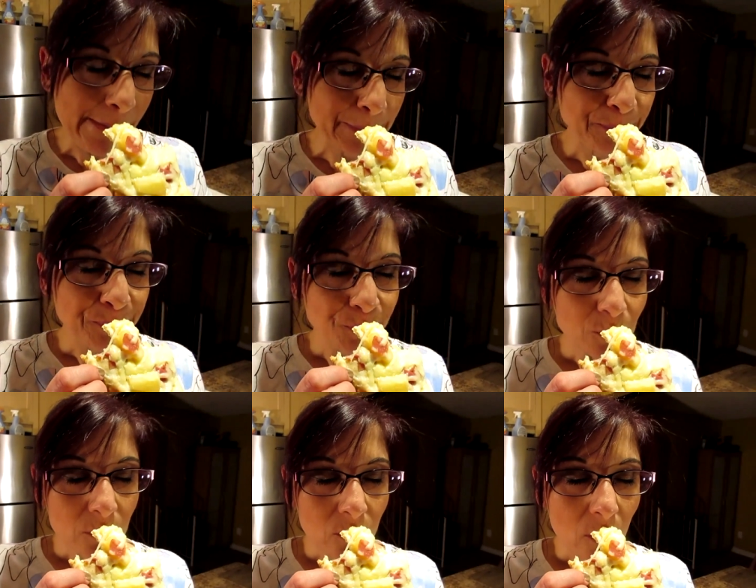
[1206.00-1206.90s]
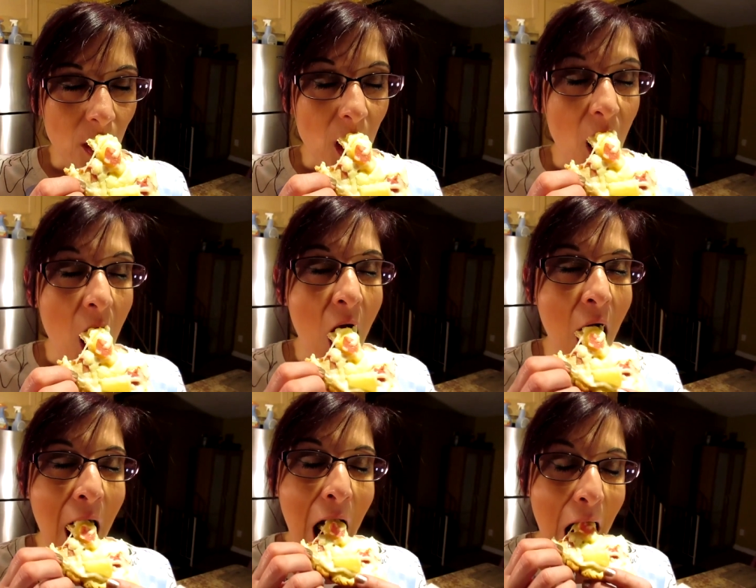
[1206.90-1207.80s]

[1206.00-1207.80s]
did we uh, roast uh,